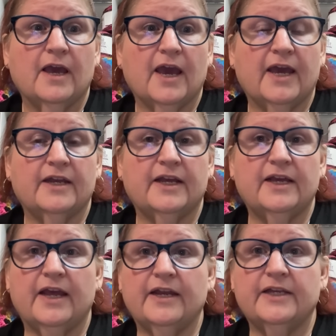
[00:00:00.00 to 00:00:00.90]
And
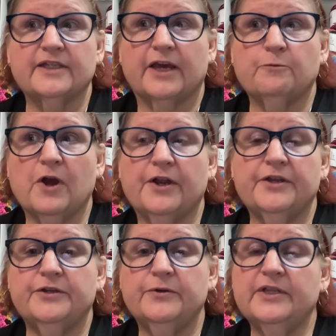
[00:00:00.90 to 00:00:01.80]
he's like, why are
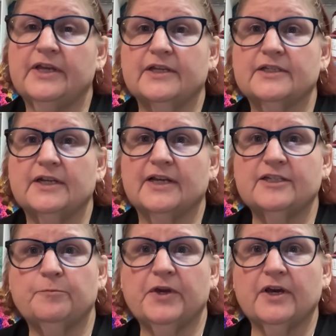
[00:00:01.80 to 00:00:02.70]
you doing this? And I
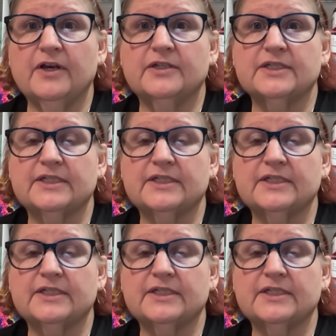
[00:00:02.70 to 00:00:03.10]
said, because.